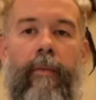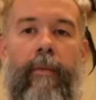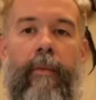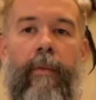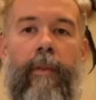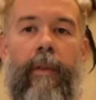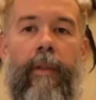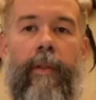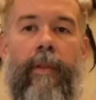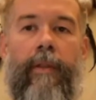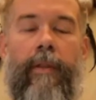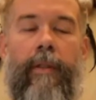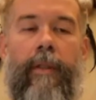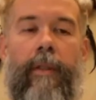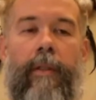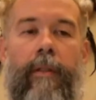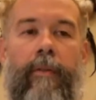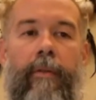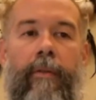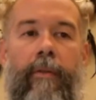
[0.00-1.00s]
and see
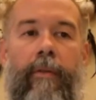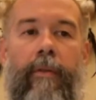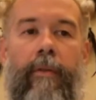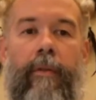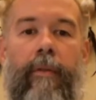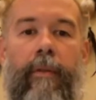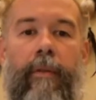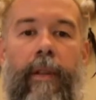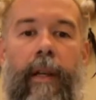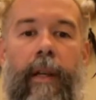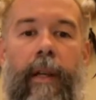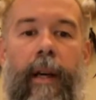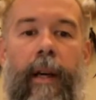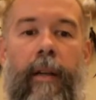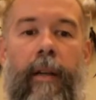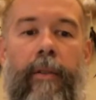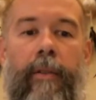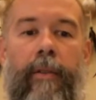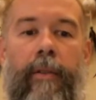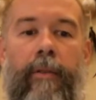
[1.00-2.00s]
if that
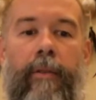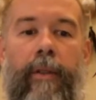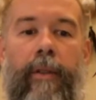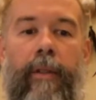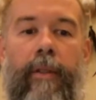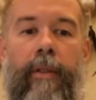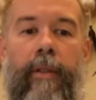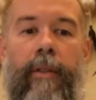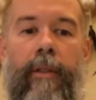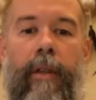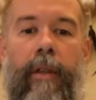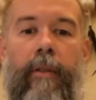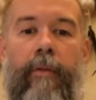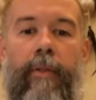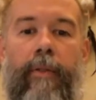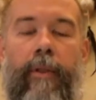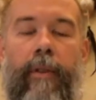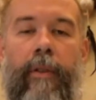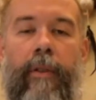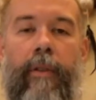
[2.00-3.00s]
attitude can
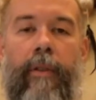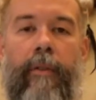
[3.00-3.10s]
soften